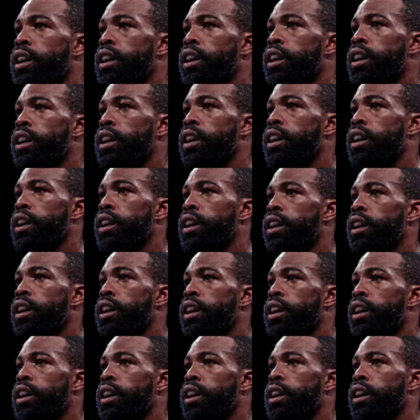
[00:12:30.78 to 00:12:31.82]

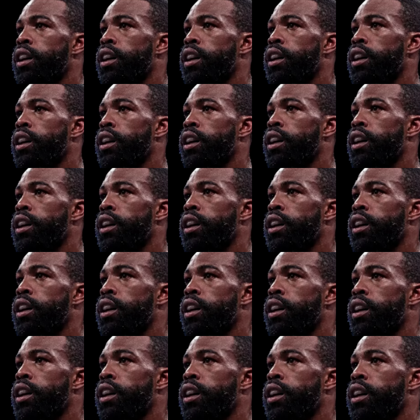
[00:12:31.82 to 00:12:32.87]

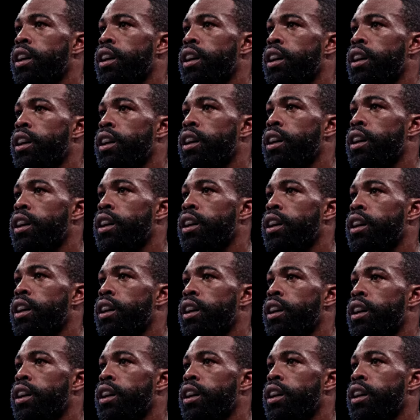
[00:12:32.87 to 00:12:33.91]

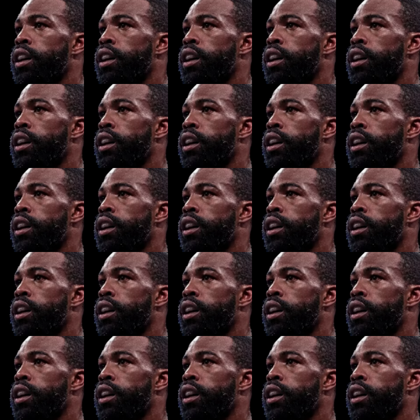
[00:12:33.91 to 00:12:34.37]
The person shown says nothing.